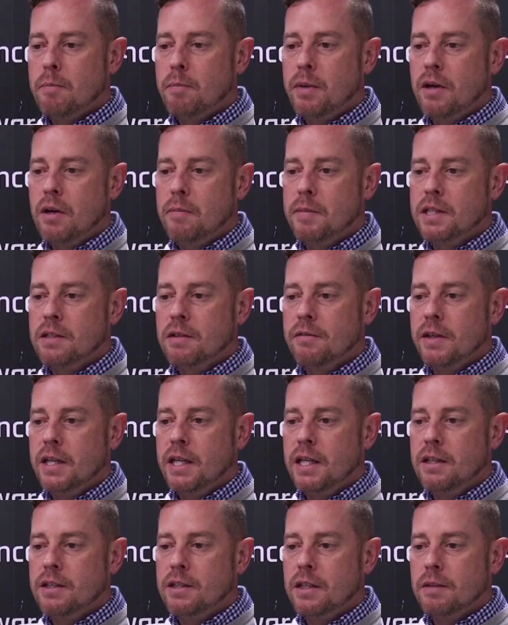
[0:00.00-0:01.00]
The pyramids
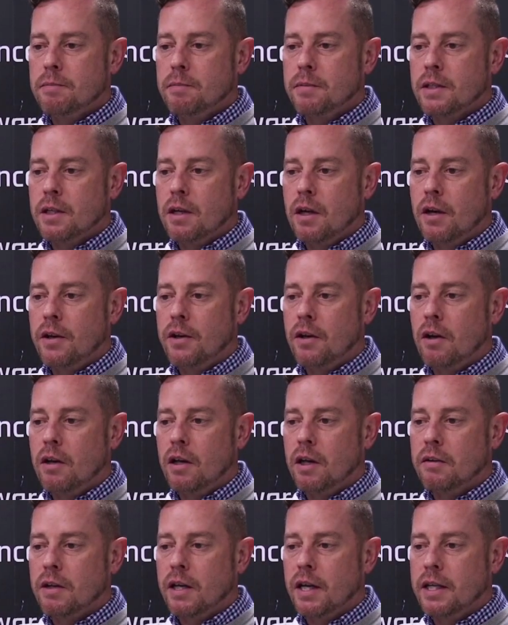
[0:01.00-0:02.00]
of Egypt are
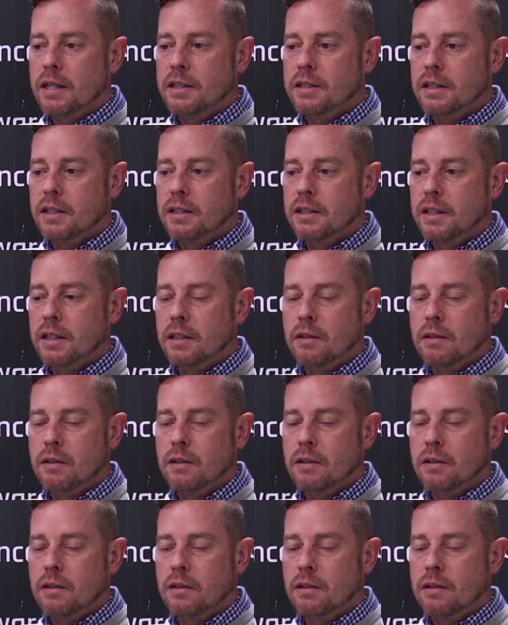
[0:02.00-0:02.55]
not located